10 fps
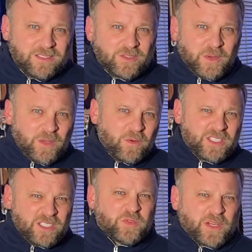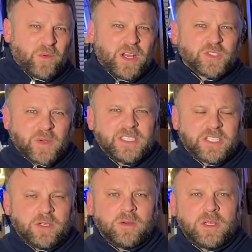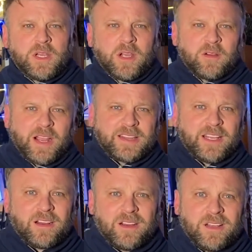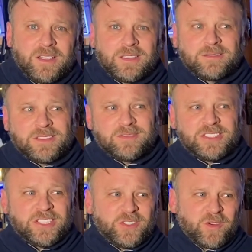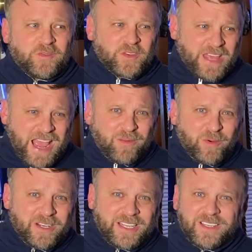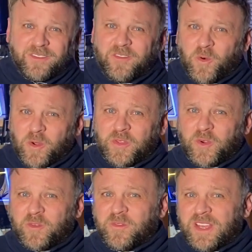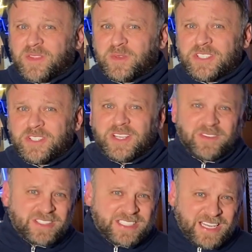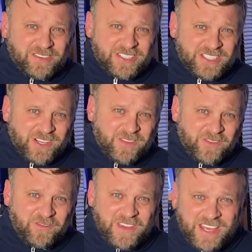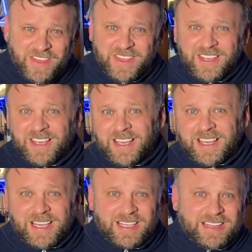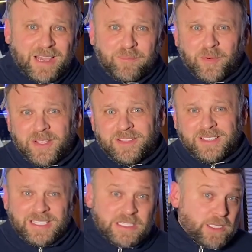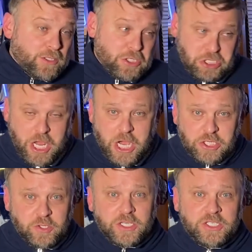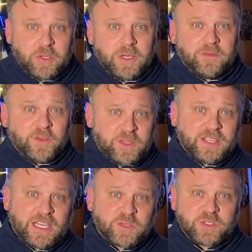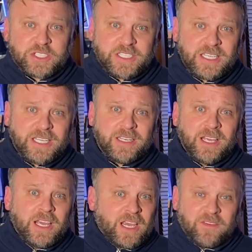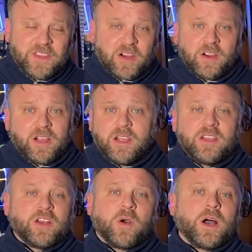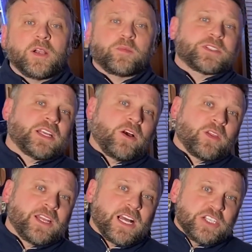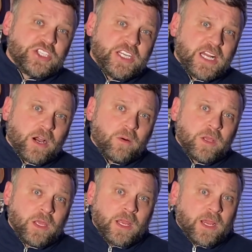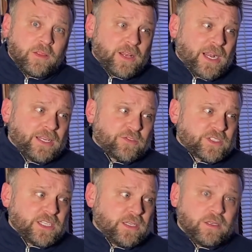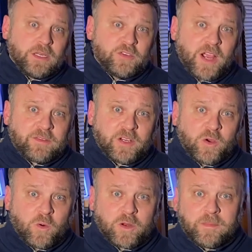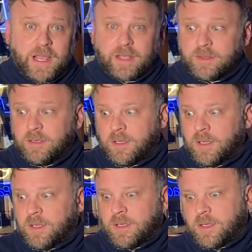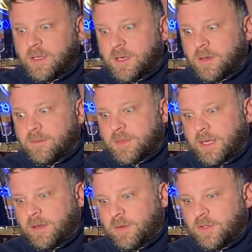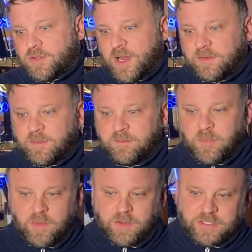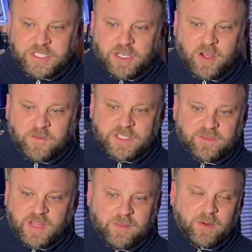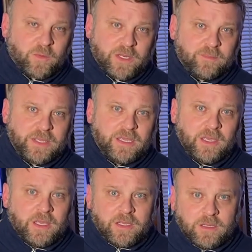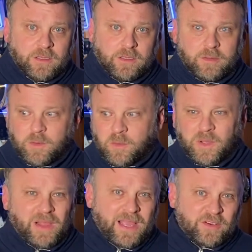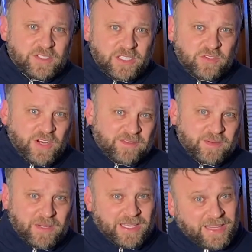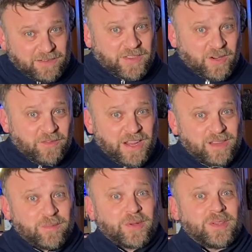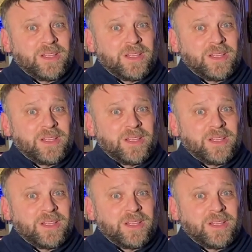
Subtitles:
21, is it 21, 22 right there? Would you do it for that one and a fourth or a fifth? Would Seattle still have the fifth at that point? Yeah, you could do it if you think that's what you need. If they're, 100% all in on Geno and they're not interested in drafting a quarterback, then, I don't know, you draft a stud offensive lineman or one of the big, Will Anderson, you draft somebody like that if they're available.